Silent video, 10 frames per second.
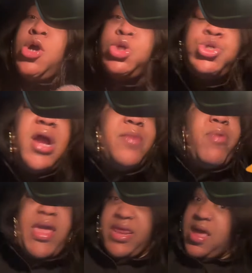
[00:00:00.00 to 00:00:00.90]
Trying to
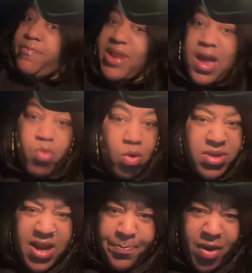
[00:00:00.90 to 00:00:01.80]
break it up, but I won't
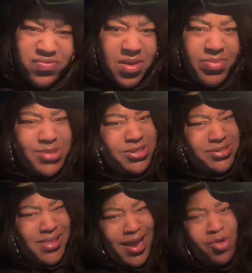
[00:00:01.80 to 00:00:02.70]
get up off the bitch.
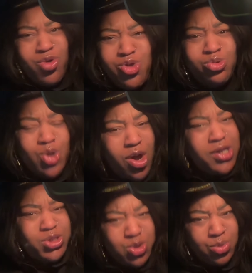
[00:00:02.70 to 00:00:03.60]
Cause like, who you
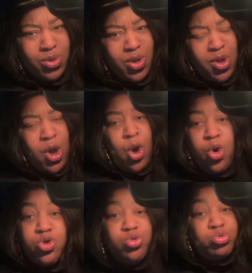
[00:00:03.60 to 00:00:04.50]
talking to?
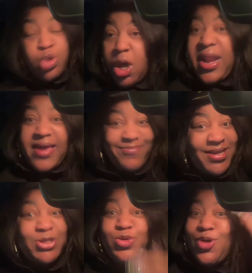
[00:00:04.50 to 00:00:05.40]
Who you talking? Like,
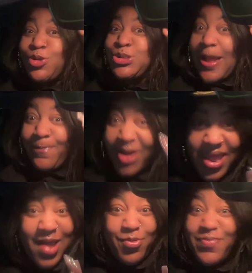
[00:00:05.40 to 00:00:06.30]
bitch, you gonna stop
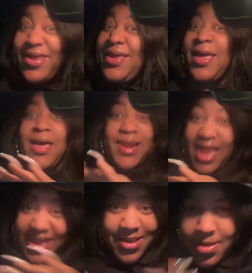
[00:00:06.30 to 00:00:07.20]
playing with me?
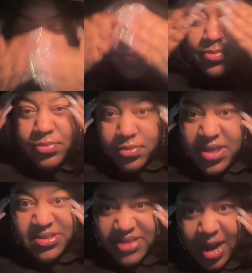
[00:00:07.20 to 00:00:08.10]
Like,
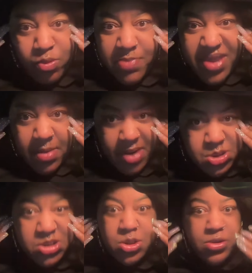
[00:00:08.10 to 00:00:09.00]
this not what me and my
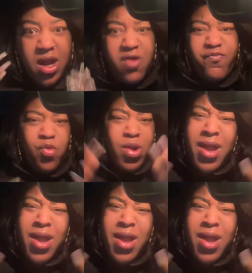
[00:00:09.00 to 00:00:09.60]
sister known for.